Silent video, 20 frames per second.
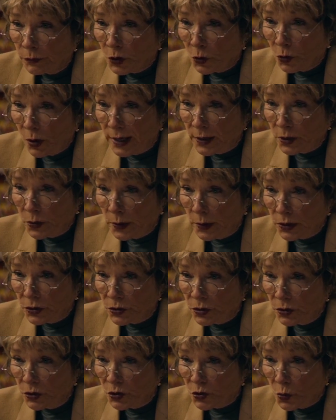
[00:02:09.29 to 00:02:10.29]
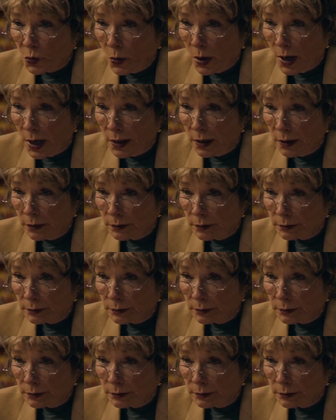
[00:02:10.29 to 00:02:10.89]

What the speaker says: The right question is why.